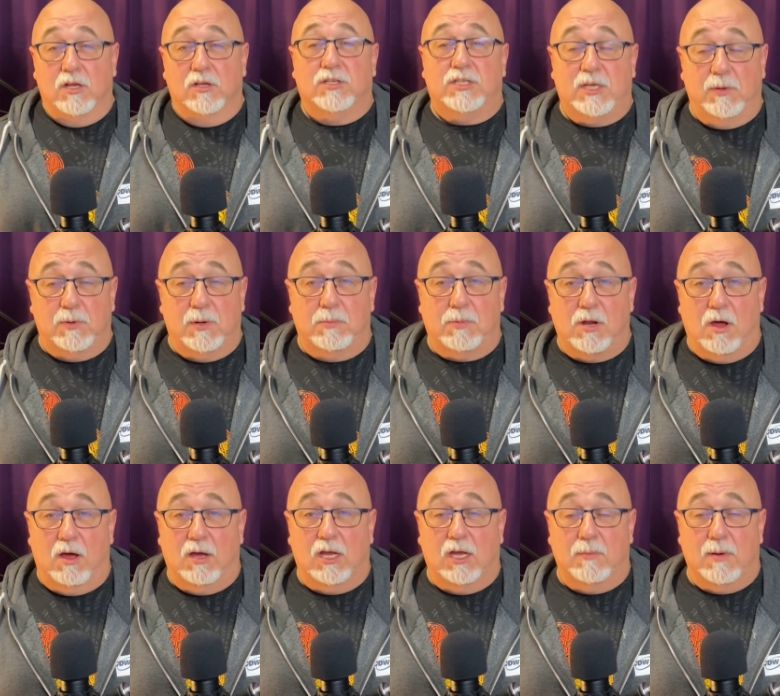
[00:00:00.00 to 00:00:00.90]
you'll see what I'm
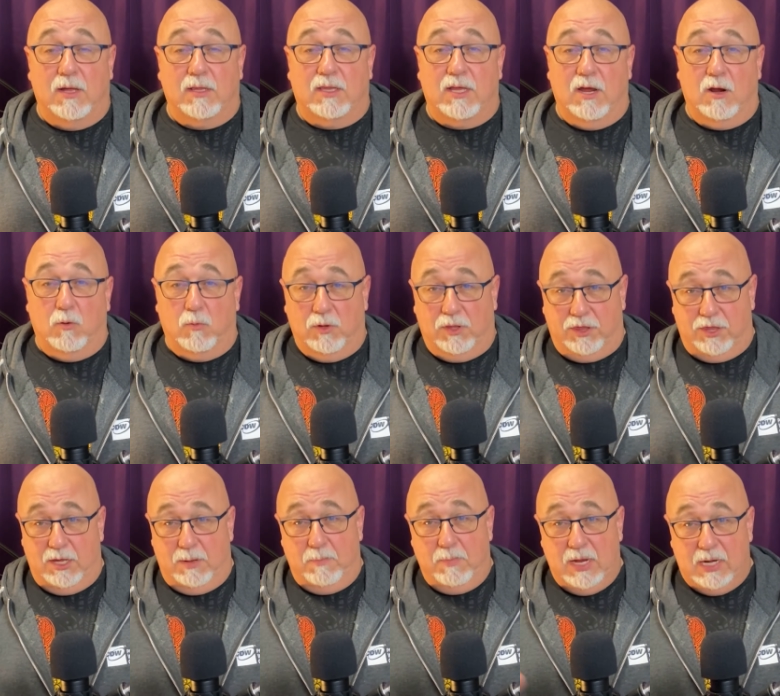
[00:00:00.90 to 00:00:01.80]
talking about there
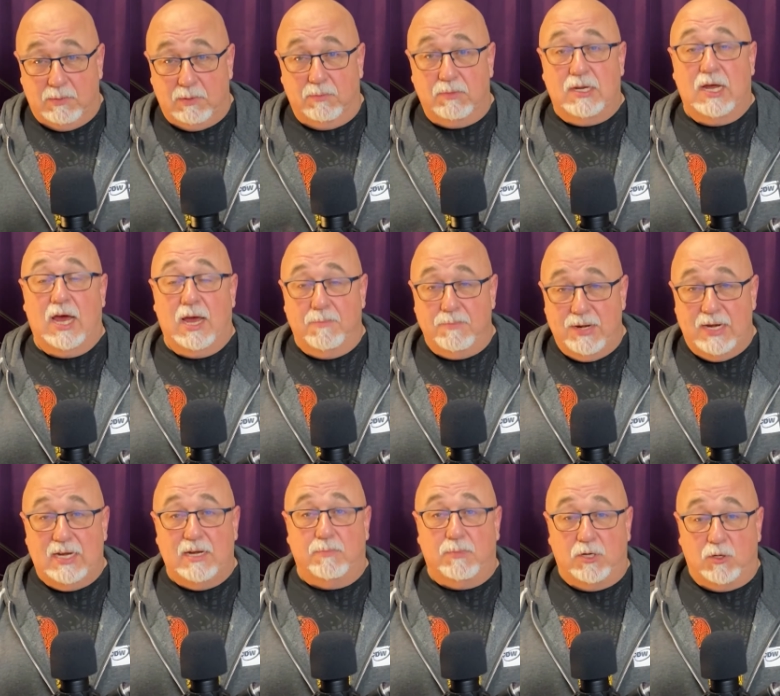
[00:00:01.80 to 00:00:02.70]
with the minimum time
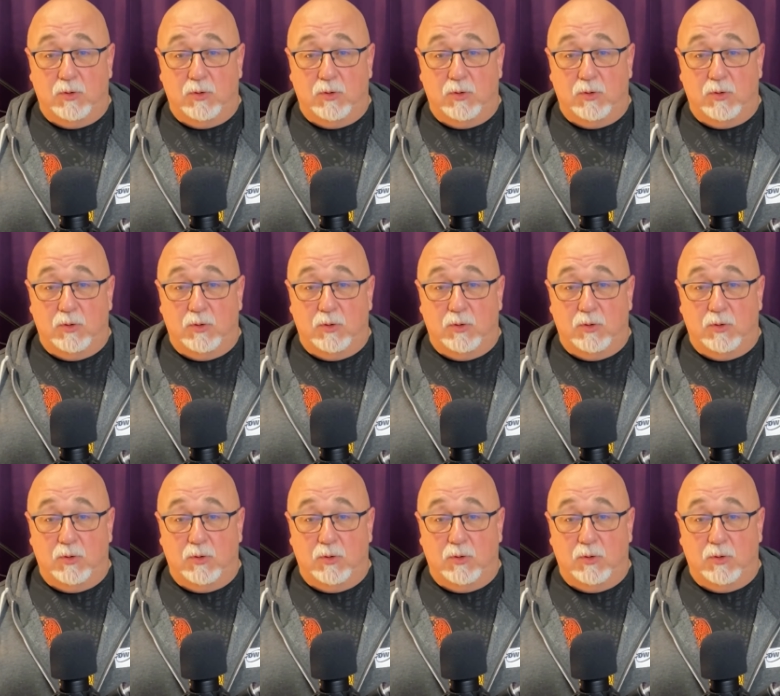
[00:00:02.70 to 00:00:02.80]
needed